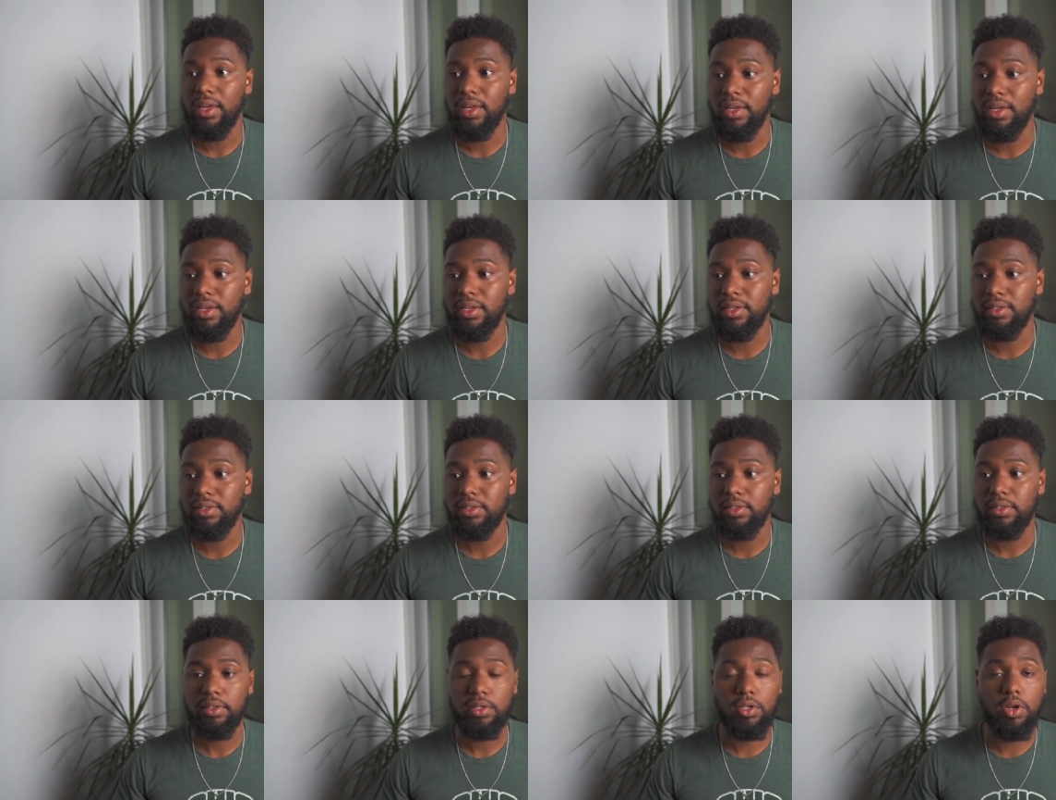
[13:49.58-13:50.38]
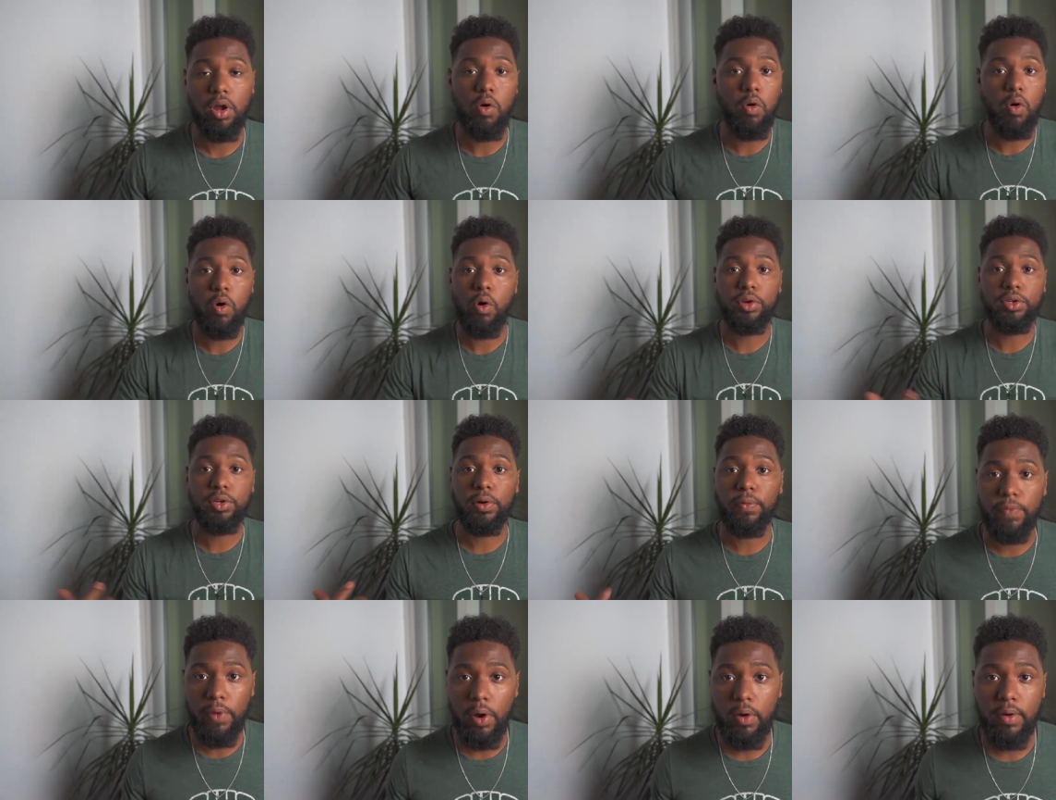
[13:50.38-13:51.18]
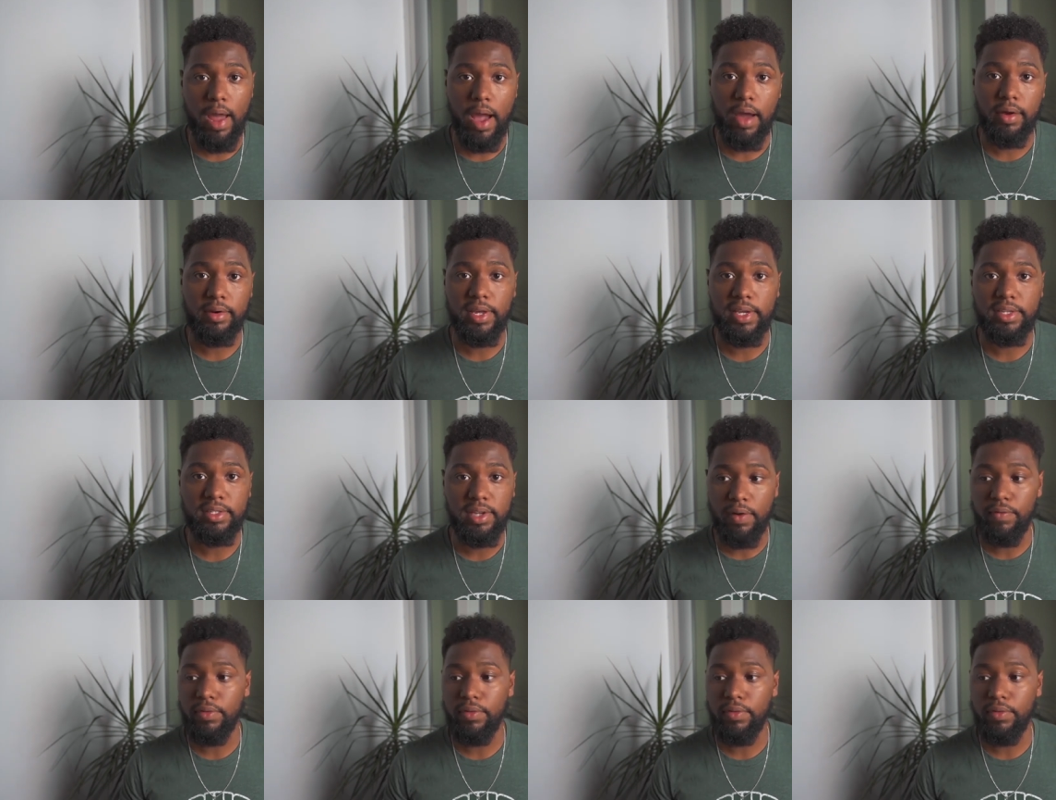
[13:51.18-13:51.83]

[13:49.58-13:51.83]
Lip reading: is, you know, on your phone nowadays.